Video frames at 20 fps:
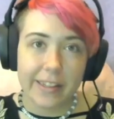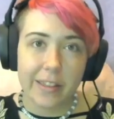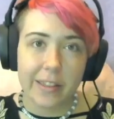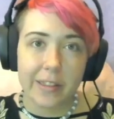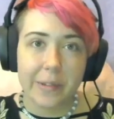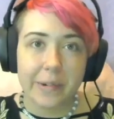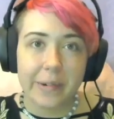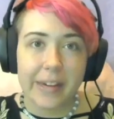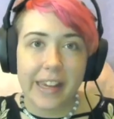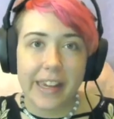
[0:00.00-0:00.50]

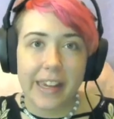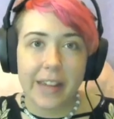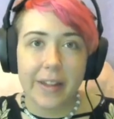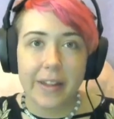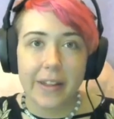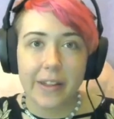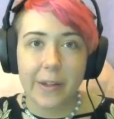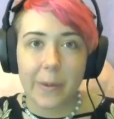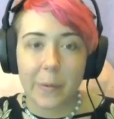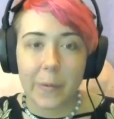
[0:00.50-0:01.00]
3
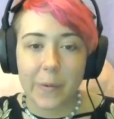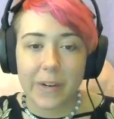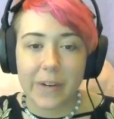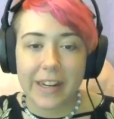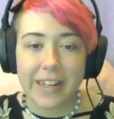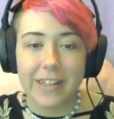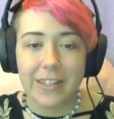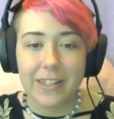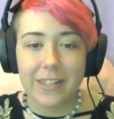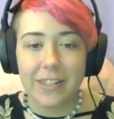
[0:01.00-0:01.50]

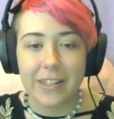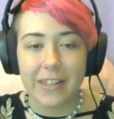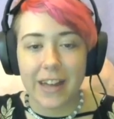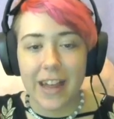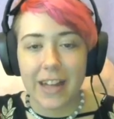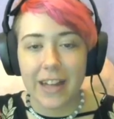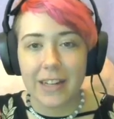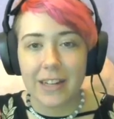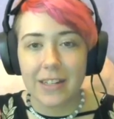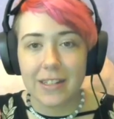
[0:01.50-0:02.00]
orange,
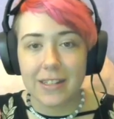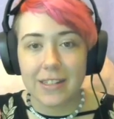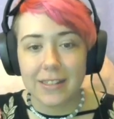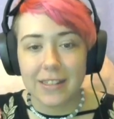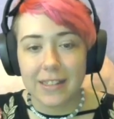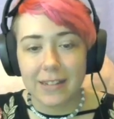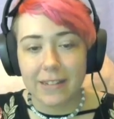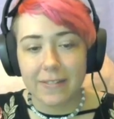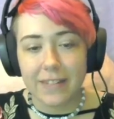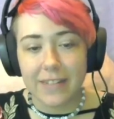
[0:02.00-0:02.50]
and
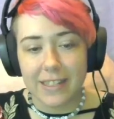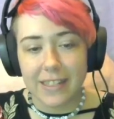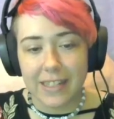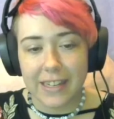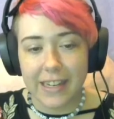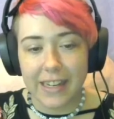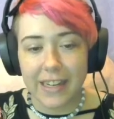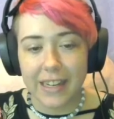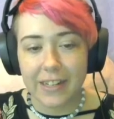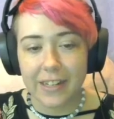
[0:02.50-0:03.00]

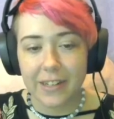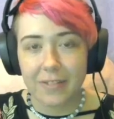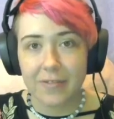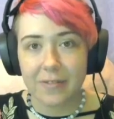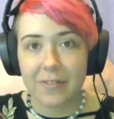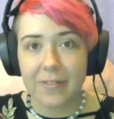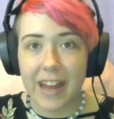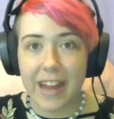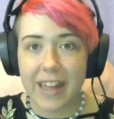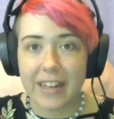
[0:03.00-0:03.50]
17
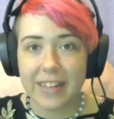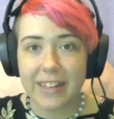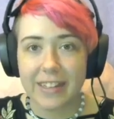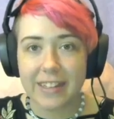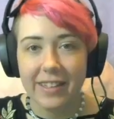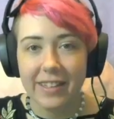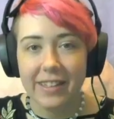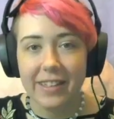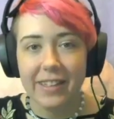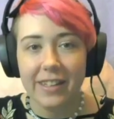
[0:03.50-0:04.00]
red.
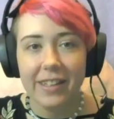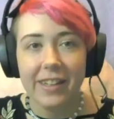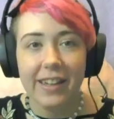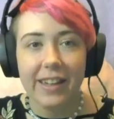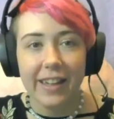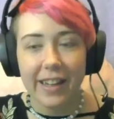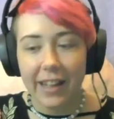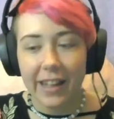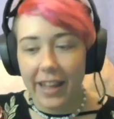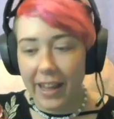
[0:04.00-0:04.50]

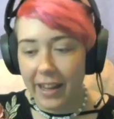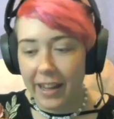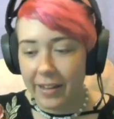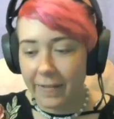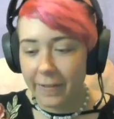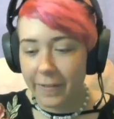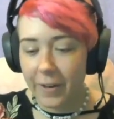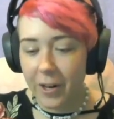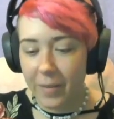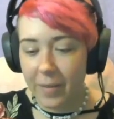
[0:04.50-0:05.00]
And
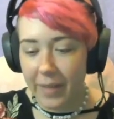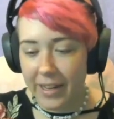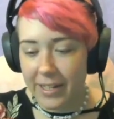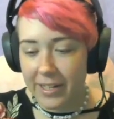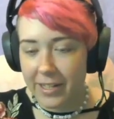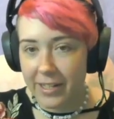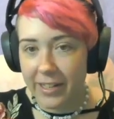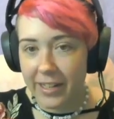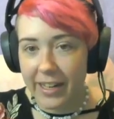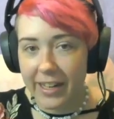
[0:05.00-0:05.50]
for my
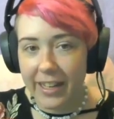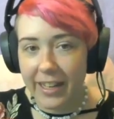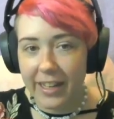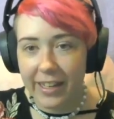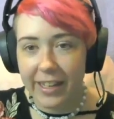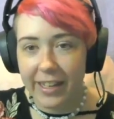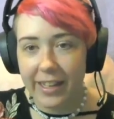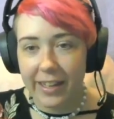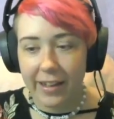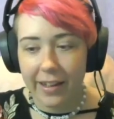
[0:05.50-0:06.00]
string,
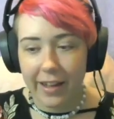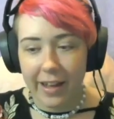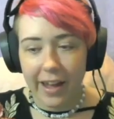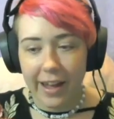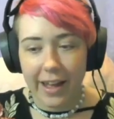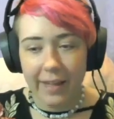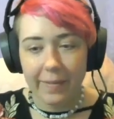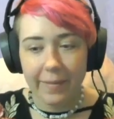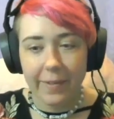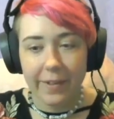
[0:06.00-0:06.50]

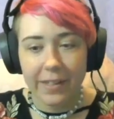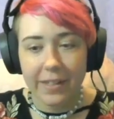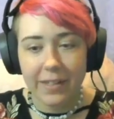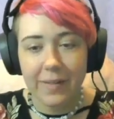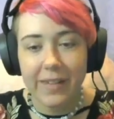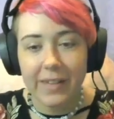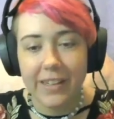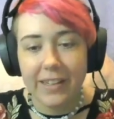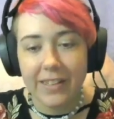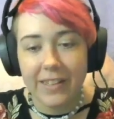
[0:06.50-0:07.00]
I'm going
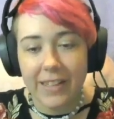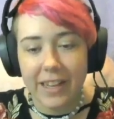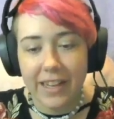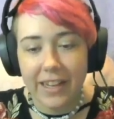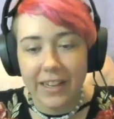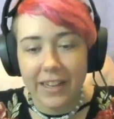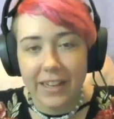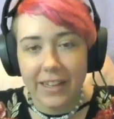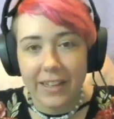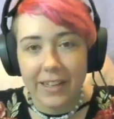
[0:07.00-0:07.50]

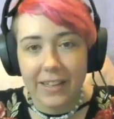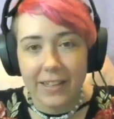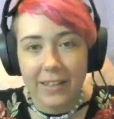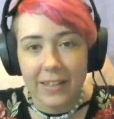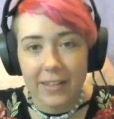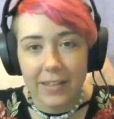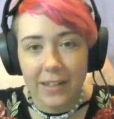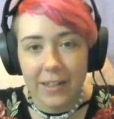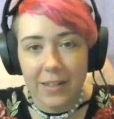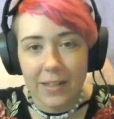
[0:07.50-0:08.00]
using
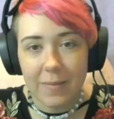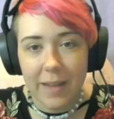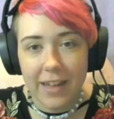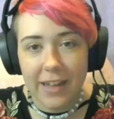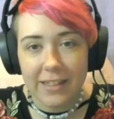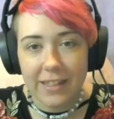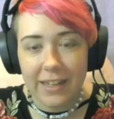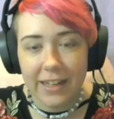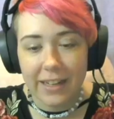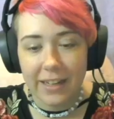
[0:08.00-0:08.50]
Stretch
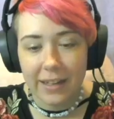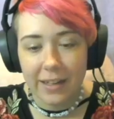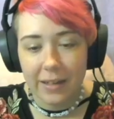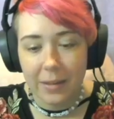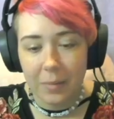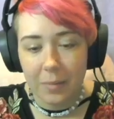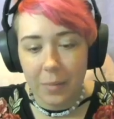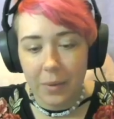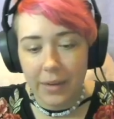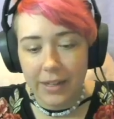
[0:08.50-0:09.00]
Magic
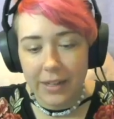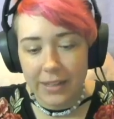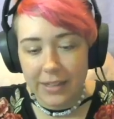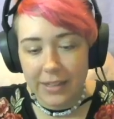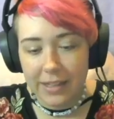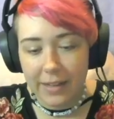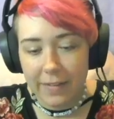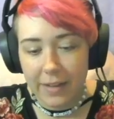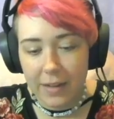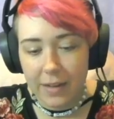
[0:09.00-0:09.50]

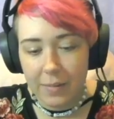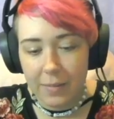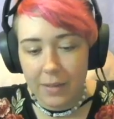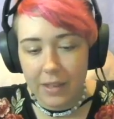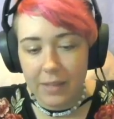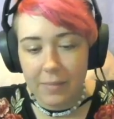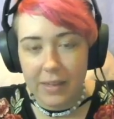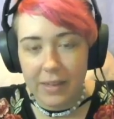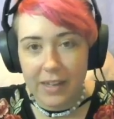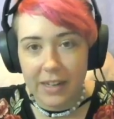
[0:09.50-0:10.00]
0.7
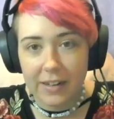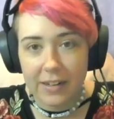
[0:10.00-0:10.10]
millimeter